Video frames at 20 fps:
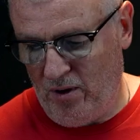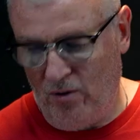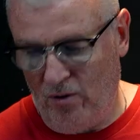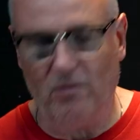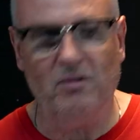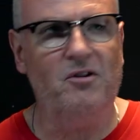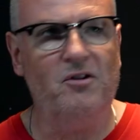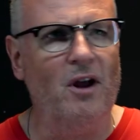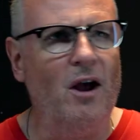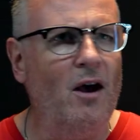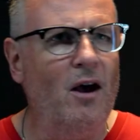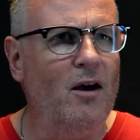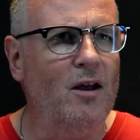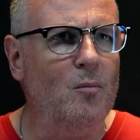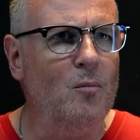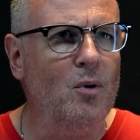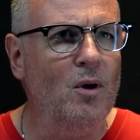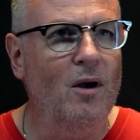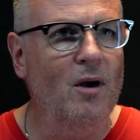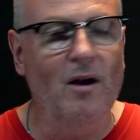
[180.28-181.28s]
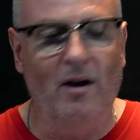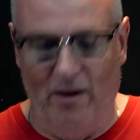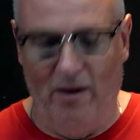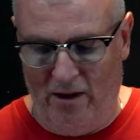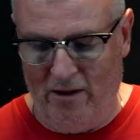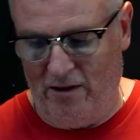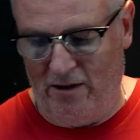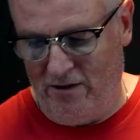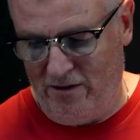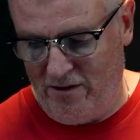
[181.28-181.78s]
or is it hype?
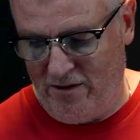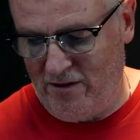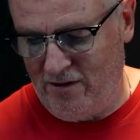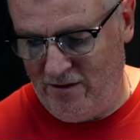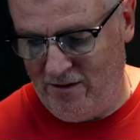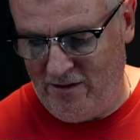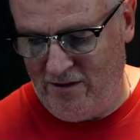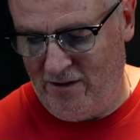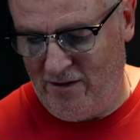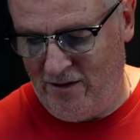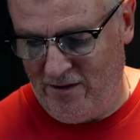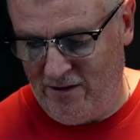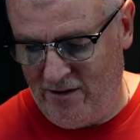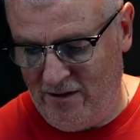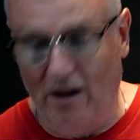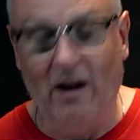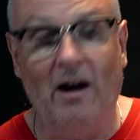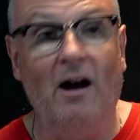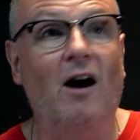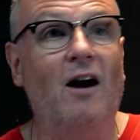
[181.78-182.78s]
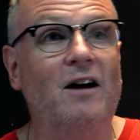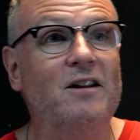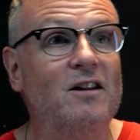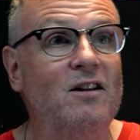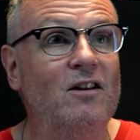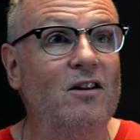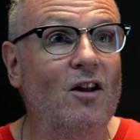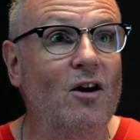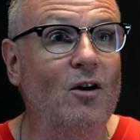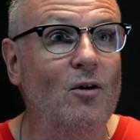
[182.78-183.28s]
I
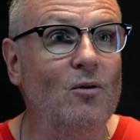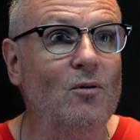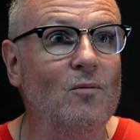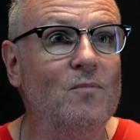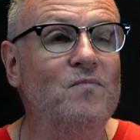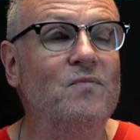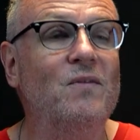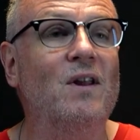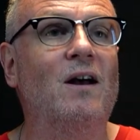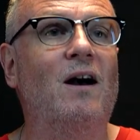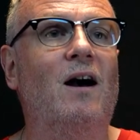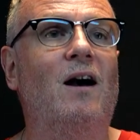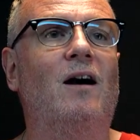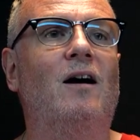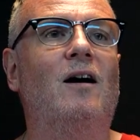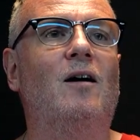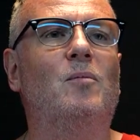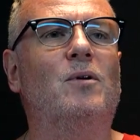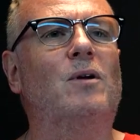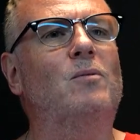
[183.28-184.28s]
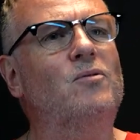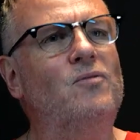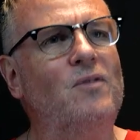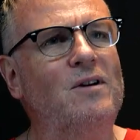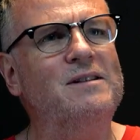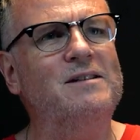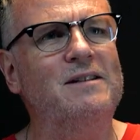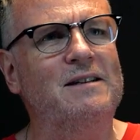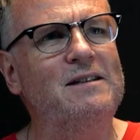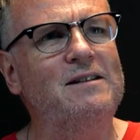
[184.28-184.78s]
didn't know, but I was
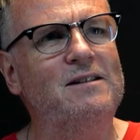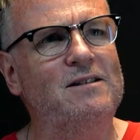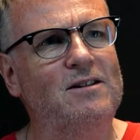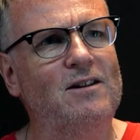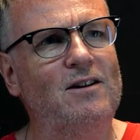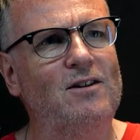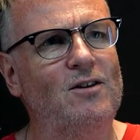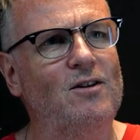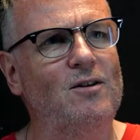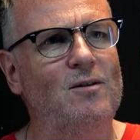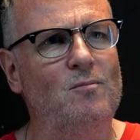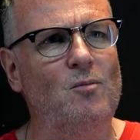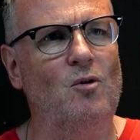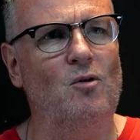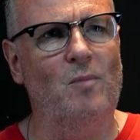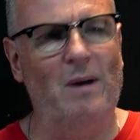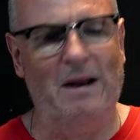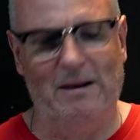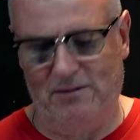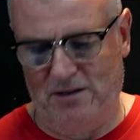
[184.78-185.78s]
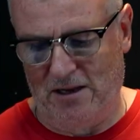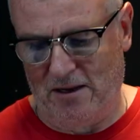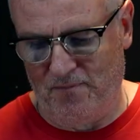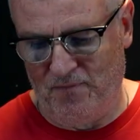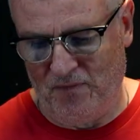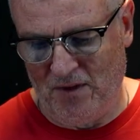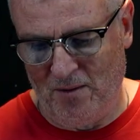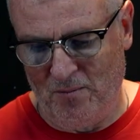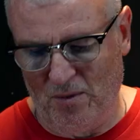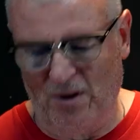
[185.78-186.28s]
fascinated to learn more about it.
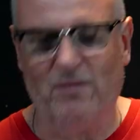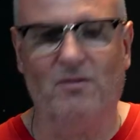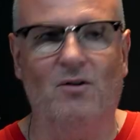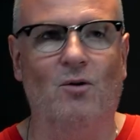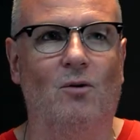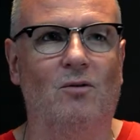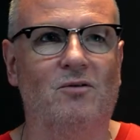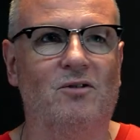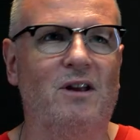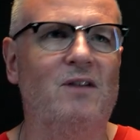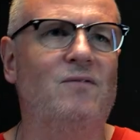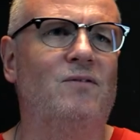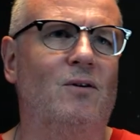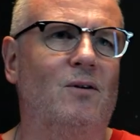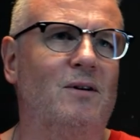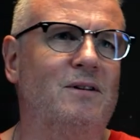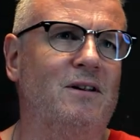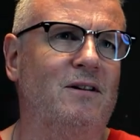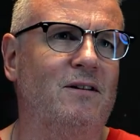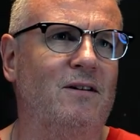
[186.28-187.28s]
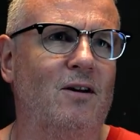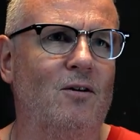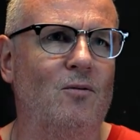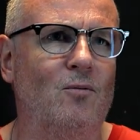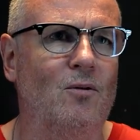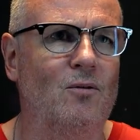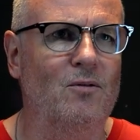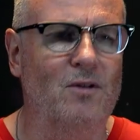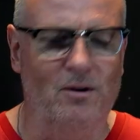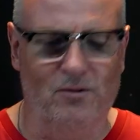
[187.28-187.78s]
But of course, even though I didn't know
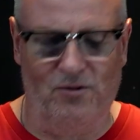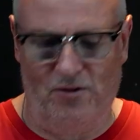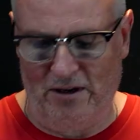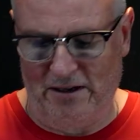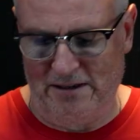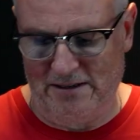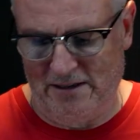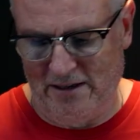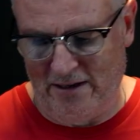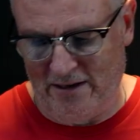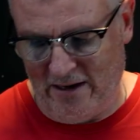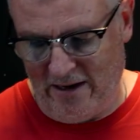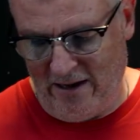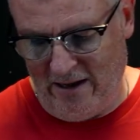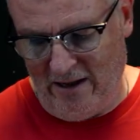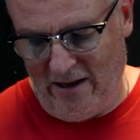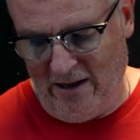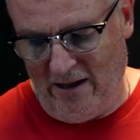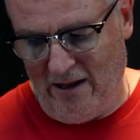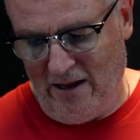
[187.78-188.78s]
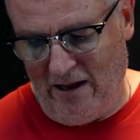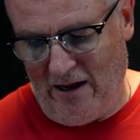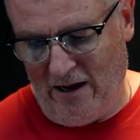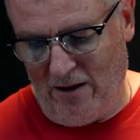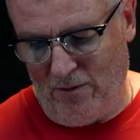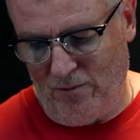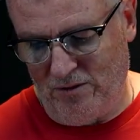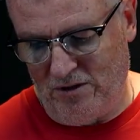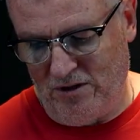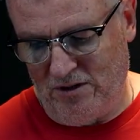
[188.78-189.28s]
what those things did, I
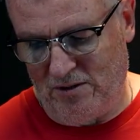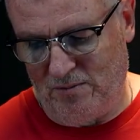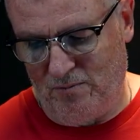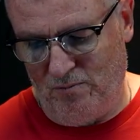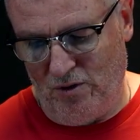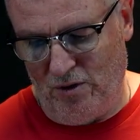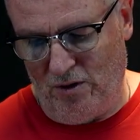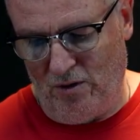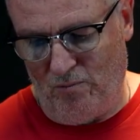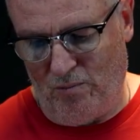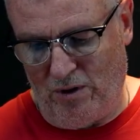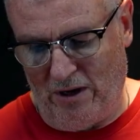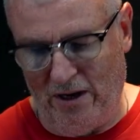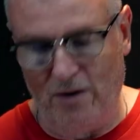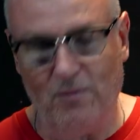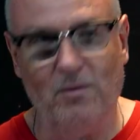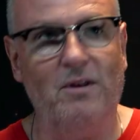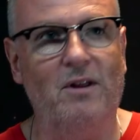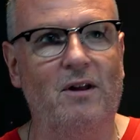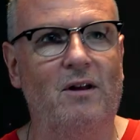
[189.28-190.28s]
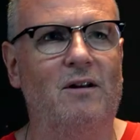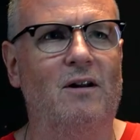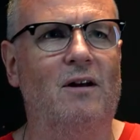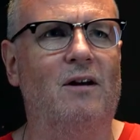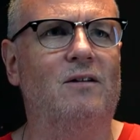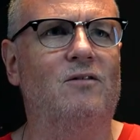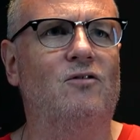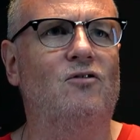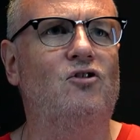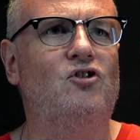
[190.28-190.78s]
would just play with it and
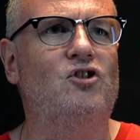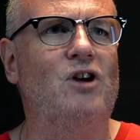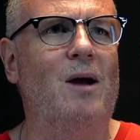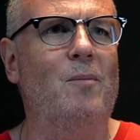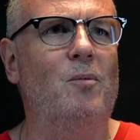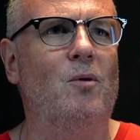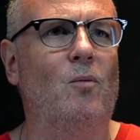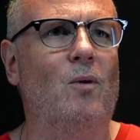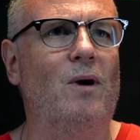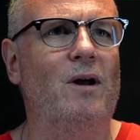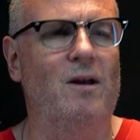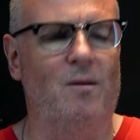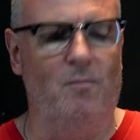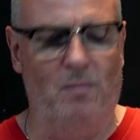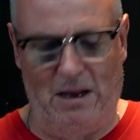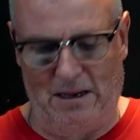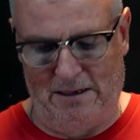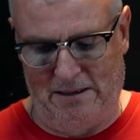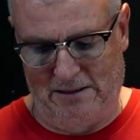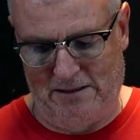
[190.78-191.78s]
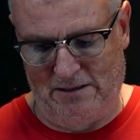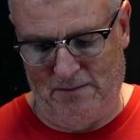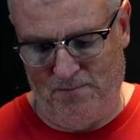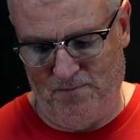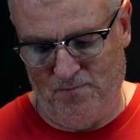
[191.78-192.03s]
I'd jab away at buttons.